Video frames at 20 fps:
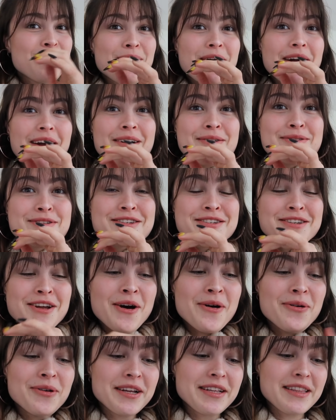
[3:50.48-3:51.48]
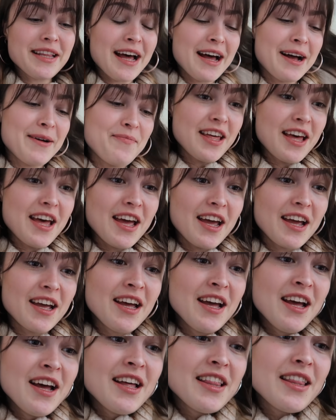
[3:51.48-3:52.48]
Where I was just holding that
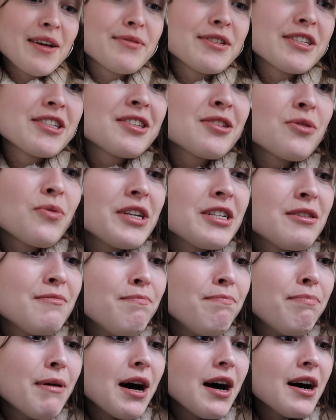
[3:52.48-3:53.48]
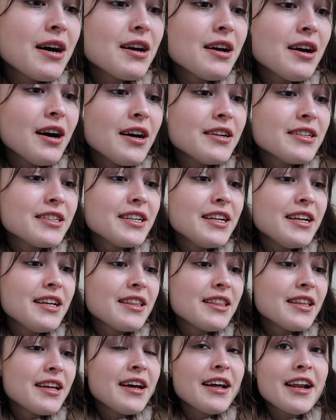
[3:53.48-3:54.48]
thing, there was a squished bug
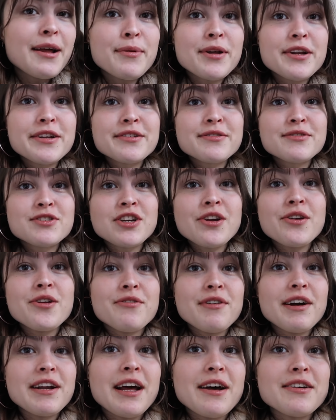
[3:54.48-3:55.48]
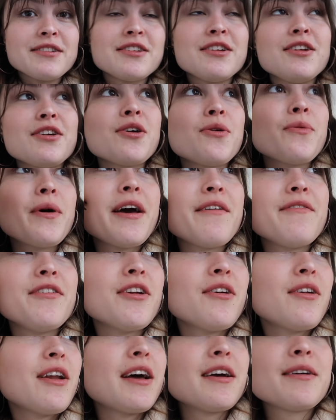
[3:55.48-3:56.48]
underneath it, and I'm gonna show you right now, so look away if you
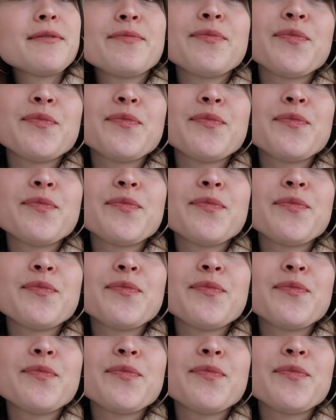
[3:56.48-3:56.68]
don't like